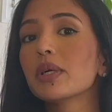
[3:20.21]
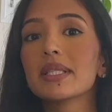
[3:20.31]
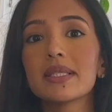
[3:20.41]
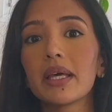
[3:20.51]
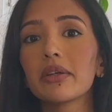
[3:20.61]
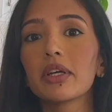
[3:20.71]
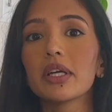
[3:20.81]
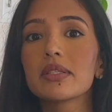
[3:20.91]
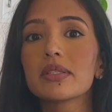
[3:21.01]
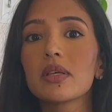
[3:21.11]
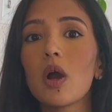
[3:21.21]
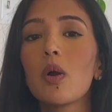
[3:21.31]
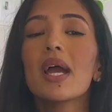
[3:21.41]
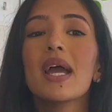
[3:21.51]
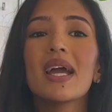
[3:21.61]
etc. So
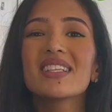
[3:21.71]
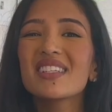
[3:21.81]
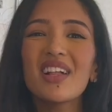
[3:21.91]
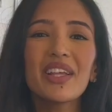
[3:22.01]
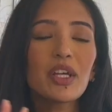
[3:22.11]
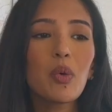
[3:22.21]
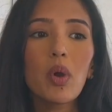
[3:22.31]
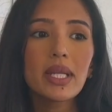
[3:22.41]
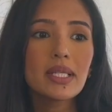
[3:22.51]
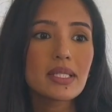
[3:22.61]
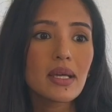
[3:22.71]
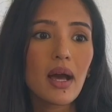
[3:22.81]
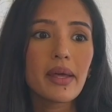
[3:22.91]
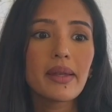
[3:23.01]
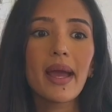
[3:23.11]
it's not like a one and done.